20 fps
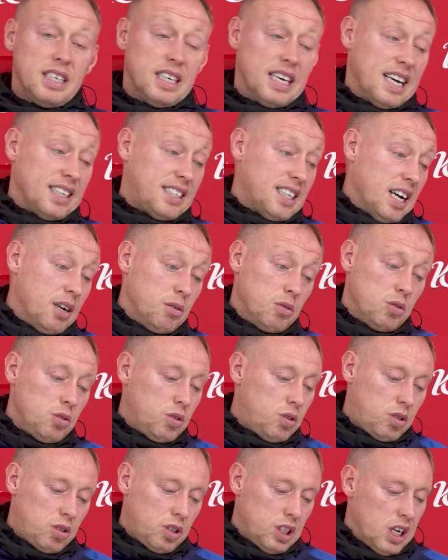Yeah, Ty
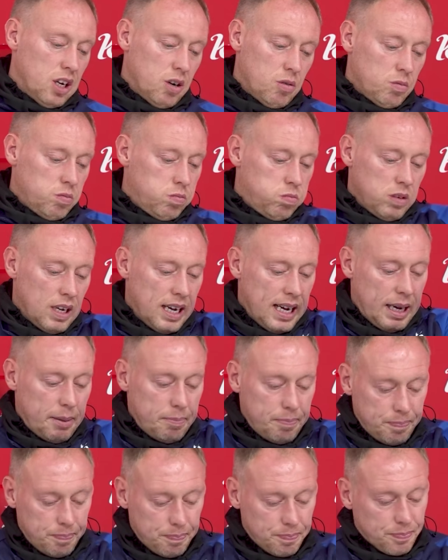was, you know,
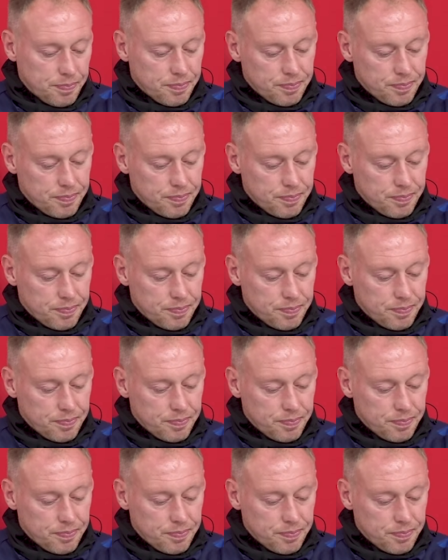um,